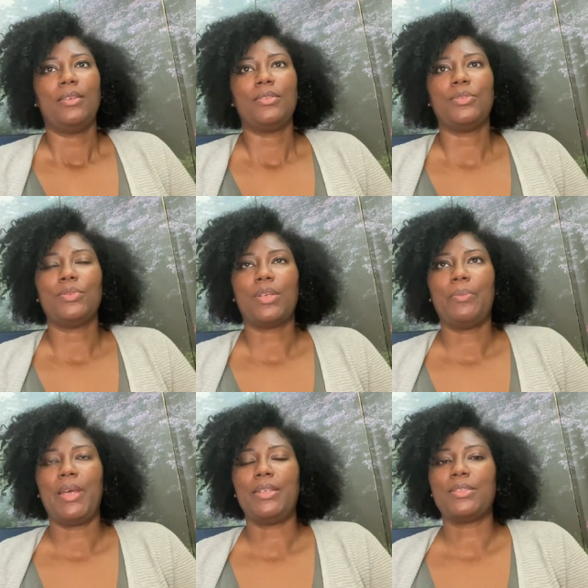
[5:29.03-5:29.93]
do
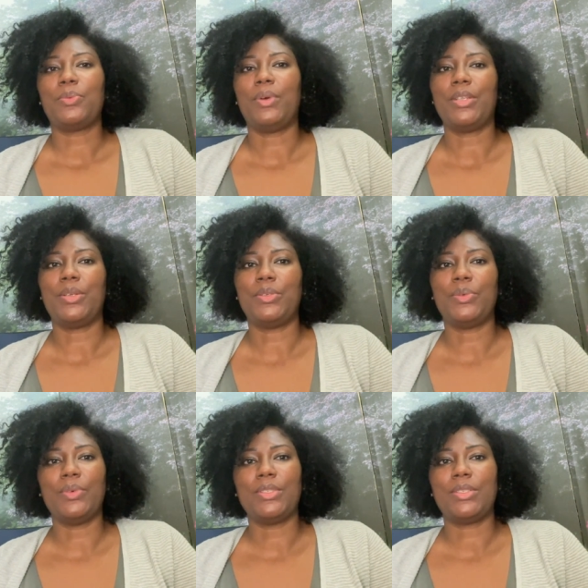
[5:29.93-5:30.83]
comment what you're
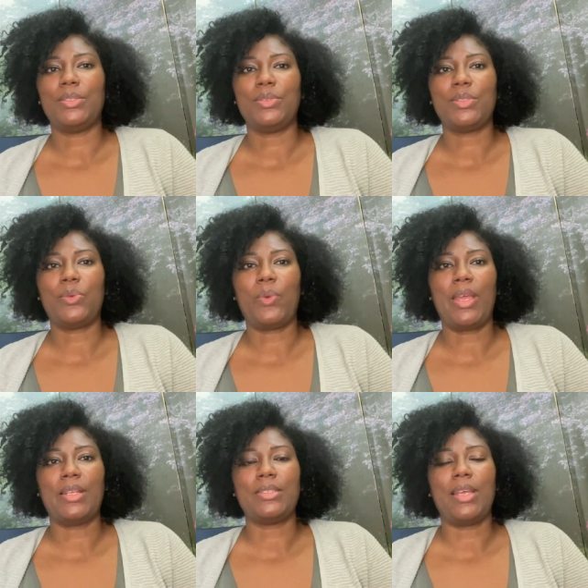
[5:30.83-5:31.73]
doing to lose the
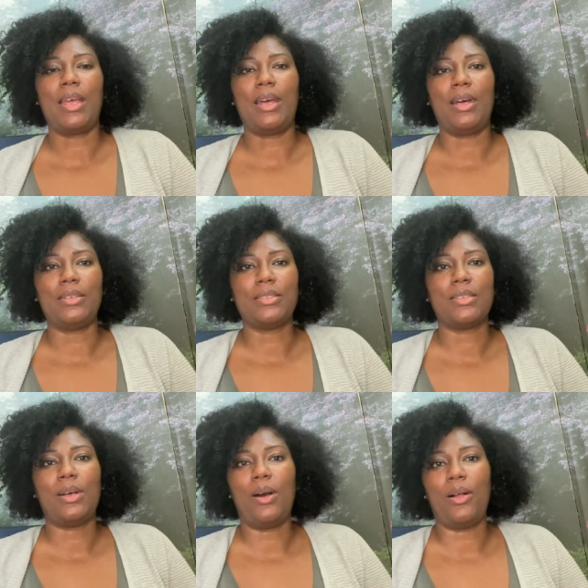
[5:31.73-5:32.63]
weight and
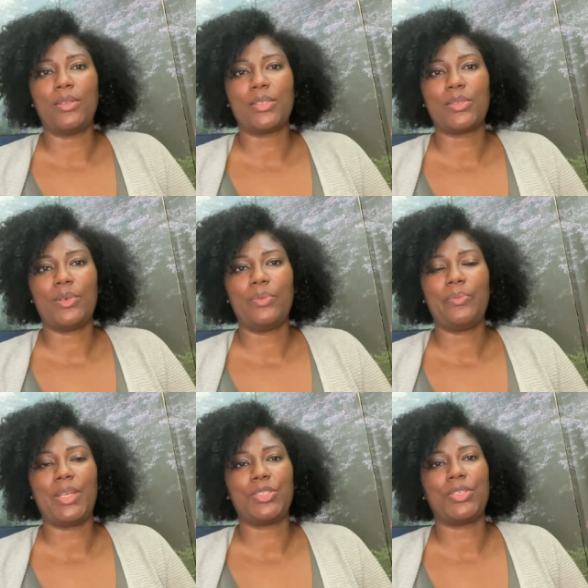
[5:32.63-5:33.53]
also
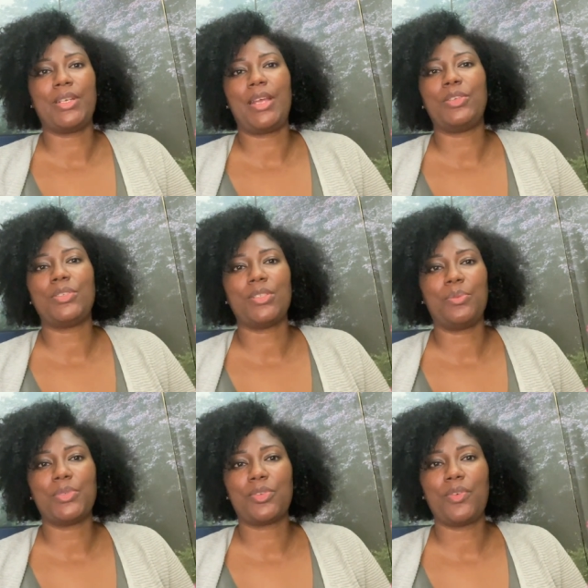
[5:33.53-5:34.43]
make sure that you
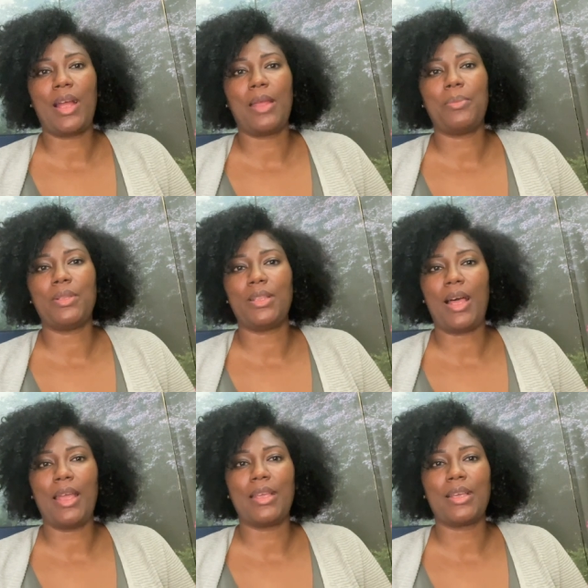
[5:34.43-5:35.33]
subscribe
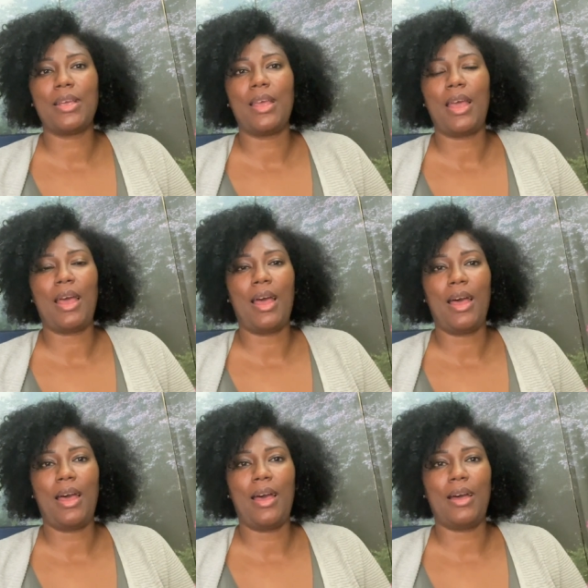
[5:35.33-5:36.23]
like
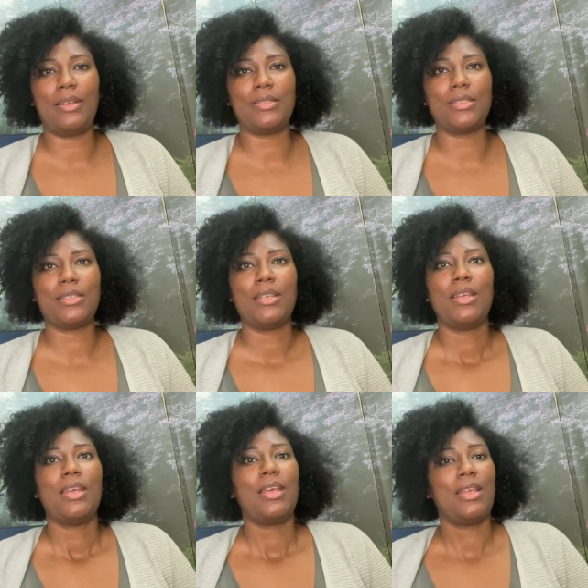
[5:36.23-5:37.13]
and
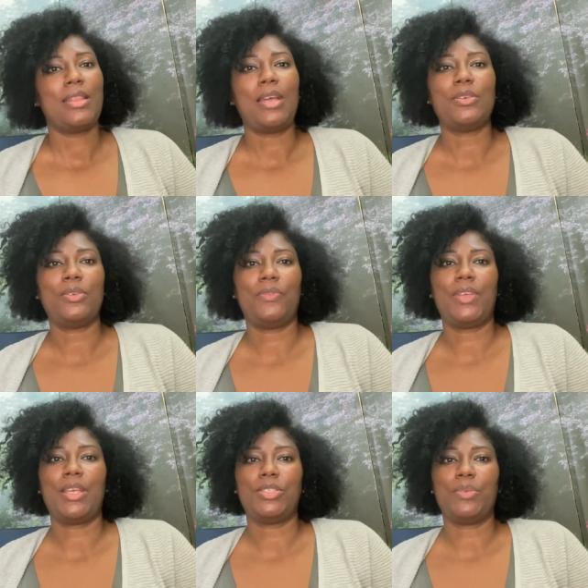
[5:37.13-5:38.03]
hit that
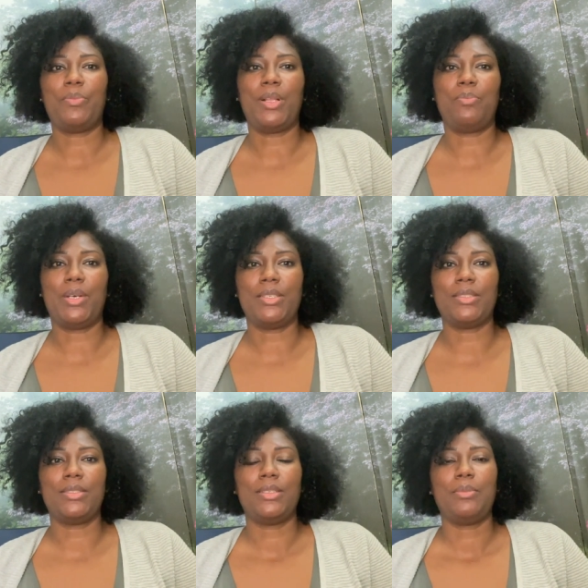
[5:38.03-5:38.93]
notification bell
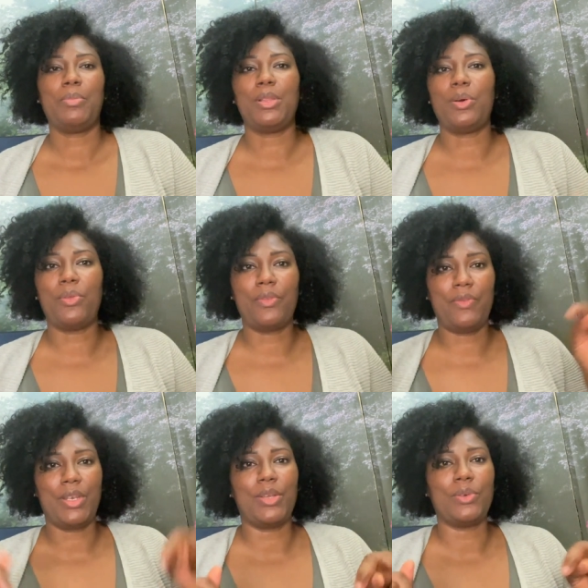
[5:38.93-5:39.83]
button below the
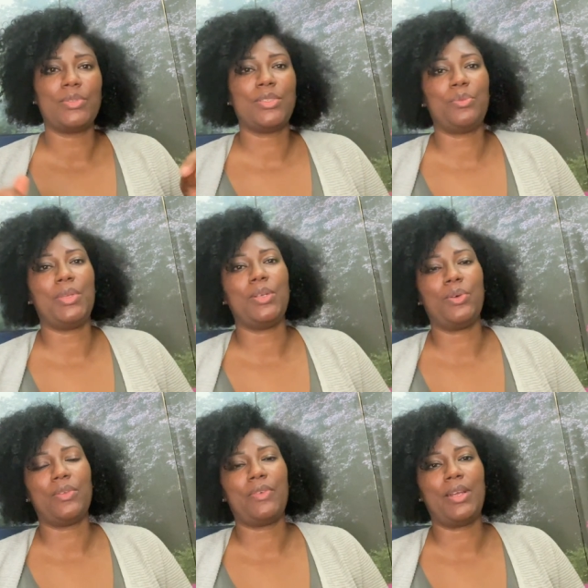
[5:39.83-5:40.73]
video to be
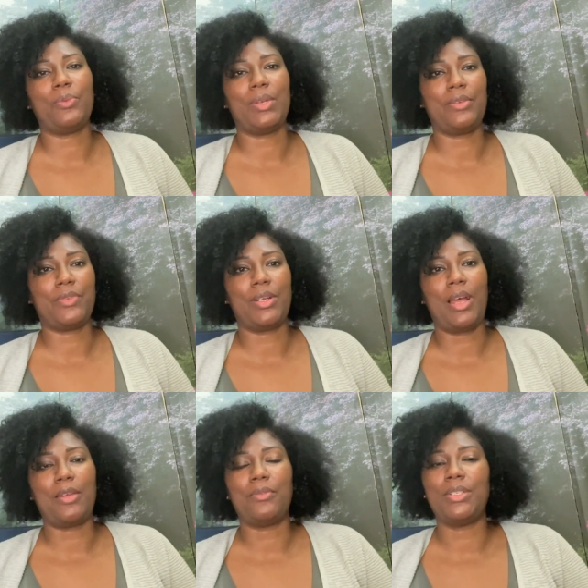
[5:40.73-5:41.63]
notified whenever
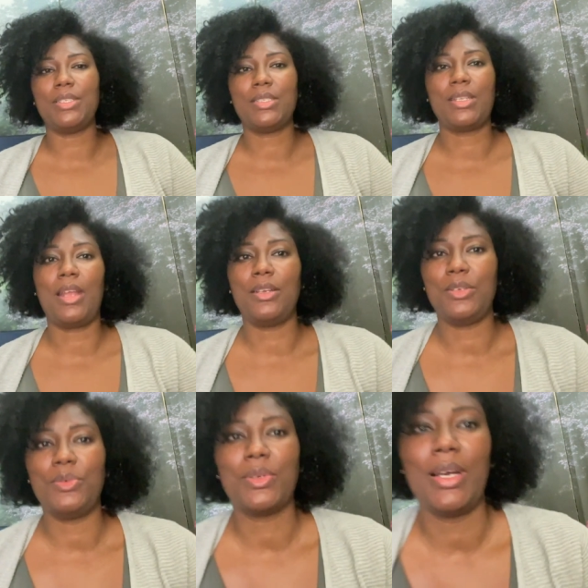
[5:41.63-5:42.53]
I release any
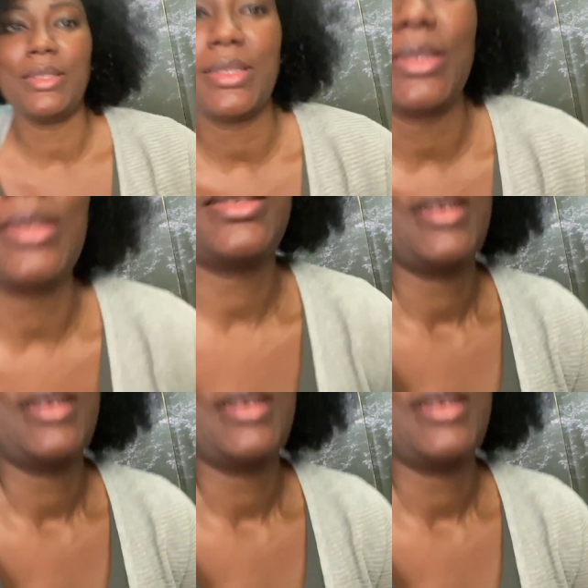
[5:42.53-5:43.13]
new content